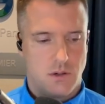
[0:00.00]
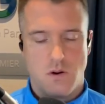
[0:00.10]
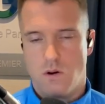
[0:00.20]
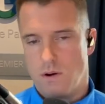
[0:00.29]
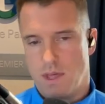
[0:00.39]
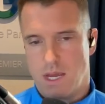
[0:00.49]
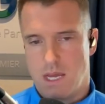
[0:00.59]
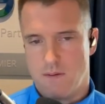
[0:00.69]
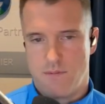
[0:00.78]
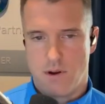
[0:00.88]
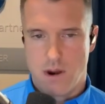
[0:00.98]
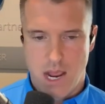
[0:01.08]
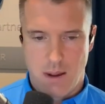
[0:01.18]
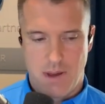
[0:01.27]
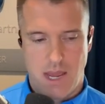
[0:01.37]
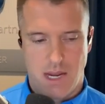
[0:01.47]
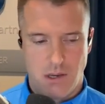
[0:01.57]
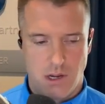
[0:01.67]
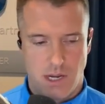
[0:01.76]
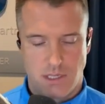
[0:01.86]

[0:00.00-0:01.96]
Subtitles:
or they give their name, hey, can you guys